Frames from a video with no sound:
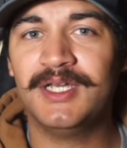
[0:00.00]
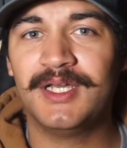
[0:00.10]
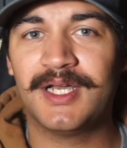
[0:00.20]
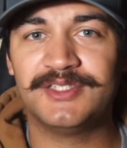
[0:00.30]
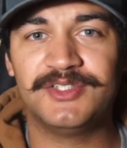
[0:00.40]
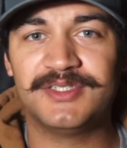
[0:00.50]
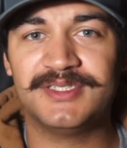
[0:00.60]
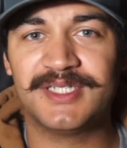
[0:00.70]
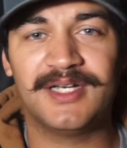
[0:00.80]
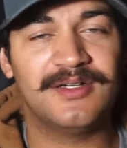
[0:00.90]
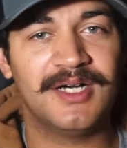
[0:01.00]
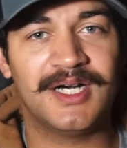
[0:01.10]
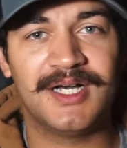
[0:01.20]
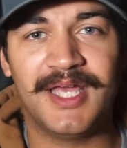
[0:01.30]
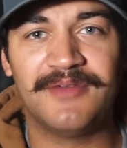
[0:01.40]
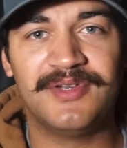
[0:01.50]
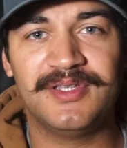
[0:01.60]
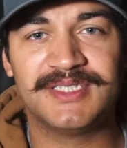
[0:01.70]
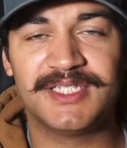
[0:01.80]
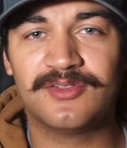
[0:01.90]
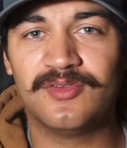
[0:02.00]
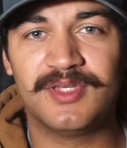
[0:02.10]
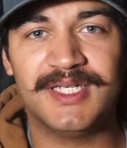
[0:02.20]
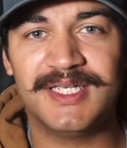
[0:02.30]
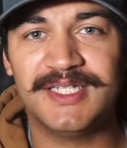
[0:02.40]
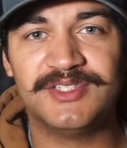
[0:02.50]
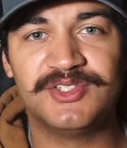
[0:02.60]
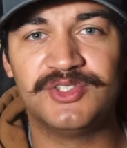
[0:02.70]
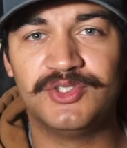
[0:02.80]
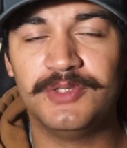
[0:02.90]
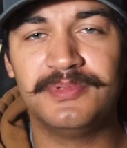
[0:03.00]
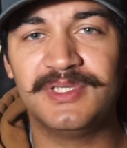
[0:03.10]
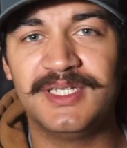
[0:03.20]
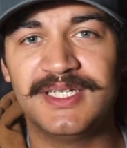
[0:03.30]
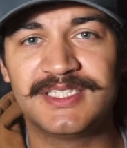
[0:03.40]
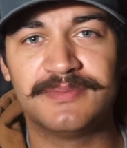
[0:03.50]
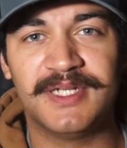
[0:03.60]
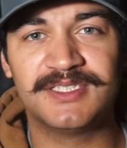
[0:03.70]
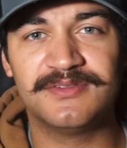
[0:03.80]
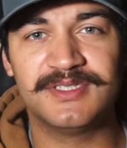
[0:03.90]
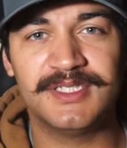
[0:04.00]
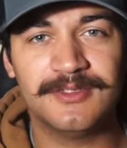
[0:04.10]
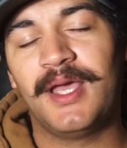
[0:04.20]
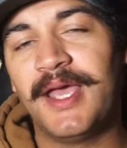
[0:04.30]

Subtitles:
As you can tell, every single thing is stupidly expensive still.